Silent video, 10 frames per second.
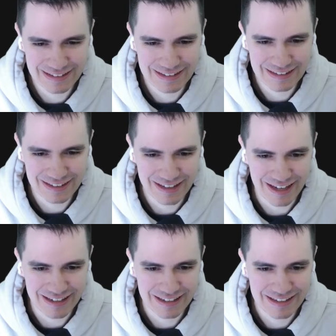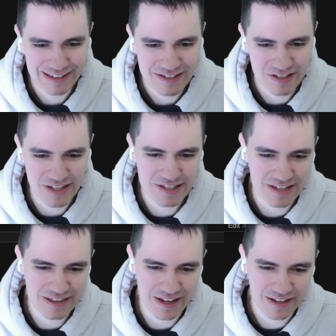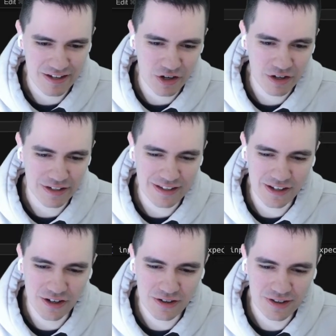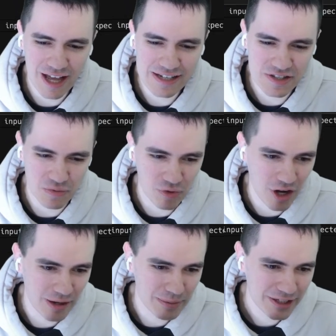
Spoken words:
Okay, so here lies the rub.